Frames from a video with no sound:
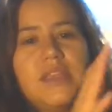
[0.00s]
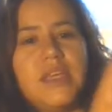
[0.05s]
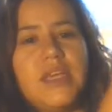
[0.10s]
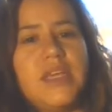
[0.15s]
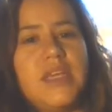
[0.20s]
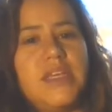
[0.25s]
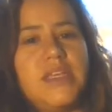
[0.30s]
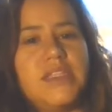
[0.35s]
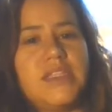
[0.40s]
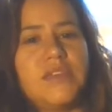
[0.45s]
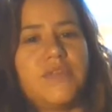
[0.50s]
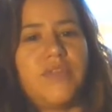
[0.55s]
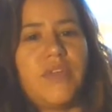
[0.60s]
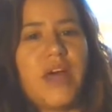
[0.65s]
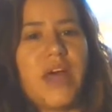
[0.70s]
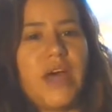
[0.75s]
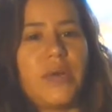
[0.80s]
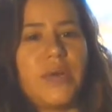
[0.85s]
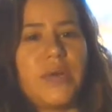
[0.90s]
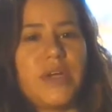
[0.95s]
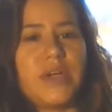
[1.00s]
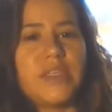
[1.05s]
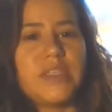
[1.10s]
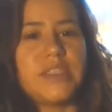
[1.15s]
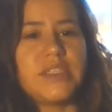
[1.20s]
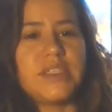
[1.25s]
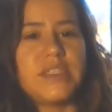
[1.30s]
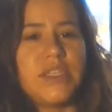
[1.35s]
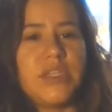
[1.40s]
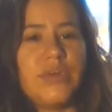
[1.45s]
these
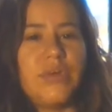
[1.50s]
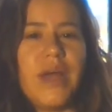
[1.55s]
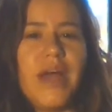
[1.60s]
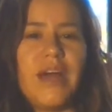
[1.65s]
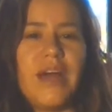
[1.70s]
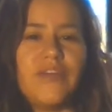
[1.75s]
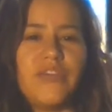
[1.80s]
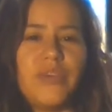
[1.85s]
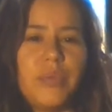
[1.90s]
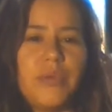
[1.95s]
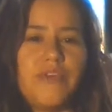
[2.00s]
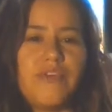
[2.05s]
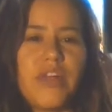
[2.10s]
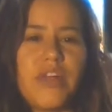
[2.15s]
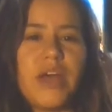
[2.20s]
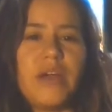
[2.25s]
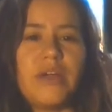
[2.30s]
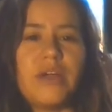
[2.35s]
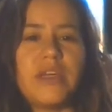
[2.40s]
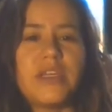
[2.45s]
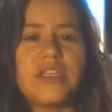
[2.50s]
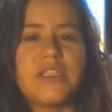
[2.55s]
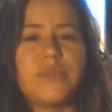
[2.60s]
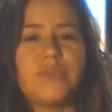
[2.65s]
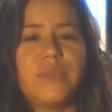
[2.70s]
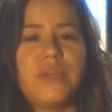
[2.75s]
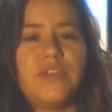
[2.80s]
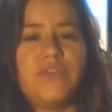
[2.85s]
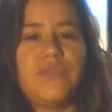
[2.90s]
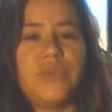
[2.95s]
flowers, you don't have to put
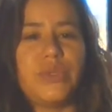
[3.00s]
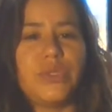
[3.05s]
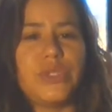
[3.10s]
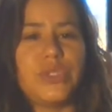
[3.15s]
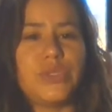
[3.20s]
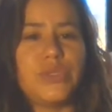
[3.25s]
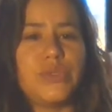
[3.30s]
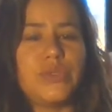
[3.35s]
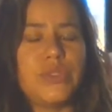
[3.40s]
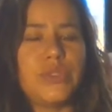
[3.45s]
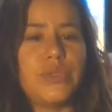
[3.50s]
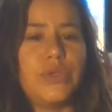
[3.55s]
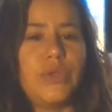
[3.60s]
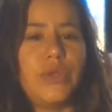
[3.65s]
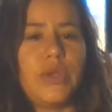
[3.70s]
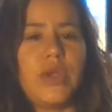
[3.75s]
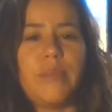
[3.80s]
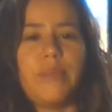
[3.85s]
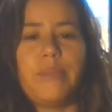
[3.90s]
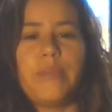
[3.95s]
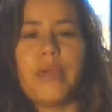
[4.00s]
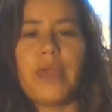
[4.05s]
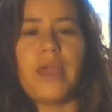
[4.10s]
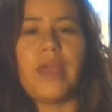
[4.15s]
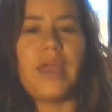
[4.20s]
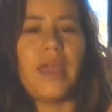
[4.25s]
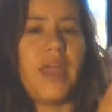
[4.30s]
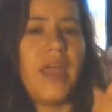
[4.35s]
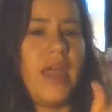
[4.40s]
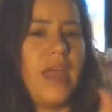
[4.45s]
flowers, but if you choose to, you can
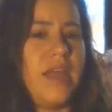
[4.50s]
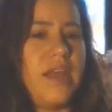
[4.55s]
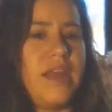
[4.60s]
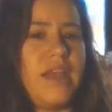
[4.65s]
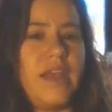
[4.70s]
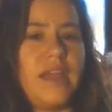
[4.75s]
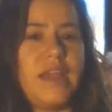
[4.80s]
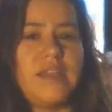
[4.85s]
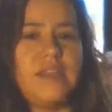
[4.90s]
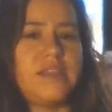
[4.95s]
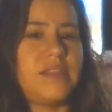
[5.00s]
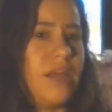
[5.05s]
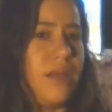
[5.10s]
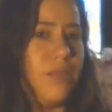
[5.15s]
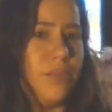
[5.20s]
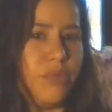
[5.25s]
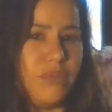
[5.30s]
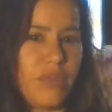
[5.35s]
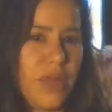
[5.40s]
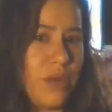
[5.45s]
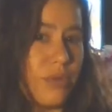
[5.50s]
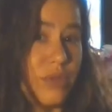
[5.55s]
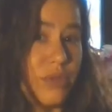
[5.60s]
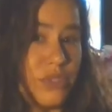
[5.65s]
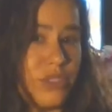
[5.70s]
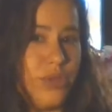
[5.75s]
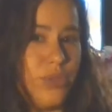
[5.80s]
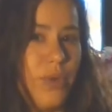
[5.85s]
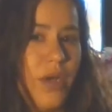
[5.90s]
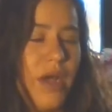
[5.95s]
pick any type of
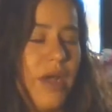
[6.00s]
flowers you